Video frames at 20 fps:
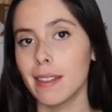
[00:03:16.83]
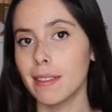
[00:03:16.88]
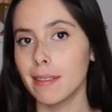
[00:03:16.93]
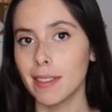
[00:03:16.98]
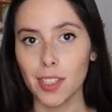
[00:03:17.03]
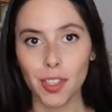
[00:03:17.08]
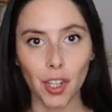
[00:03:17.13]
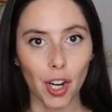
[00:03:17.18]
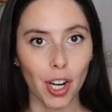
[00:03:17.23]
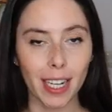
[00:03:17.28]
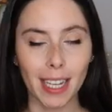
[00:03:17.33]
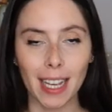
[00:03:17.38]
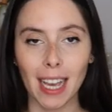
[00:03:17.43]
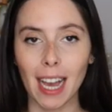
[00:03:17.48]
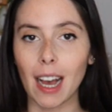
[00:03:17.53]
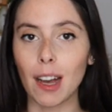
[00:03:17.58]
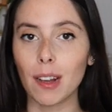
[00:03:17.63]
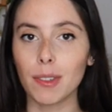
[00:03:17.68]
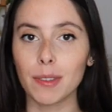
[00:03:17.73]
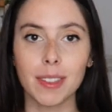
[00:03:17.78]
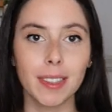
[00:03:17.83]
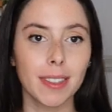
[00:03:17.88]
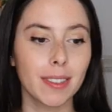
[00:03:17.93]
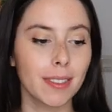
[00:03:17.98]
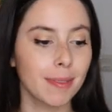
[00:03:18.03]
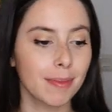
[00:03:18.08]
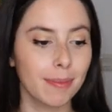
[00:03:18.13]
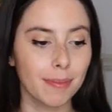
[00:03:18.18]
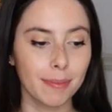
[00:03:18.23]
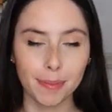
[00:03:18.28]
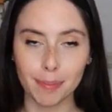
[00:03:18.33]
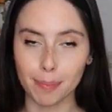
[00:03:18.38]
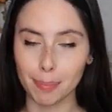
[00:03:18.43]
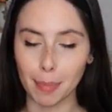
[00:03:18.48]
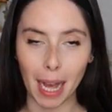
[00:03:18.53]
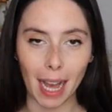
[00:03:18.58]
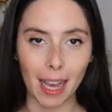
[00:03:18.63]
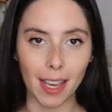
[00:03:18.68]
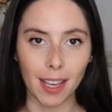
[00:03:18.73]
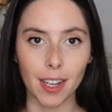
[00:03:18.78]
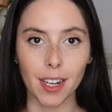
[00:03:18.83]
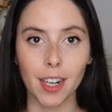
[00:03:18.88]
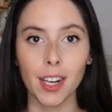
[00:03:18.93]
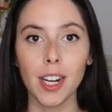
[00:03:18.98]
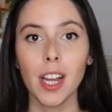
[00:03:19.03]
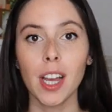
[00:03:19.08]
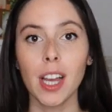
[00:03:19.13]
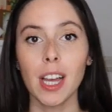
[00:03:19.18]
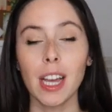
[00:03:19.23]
starting out buyer,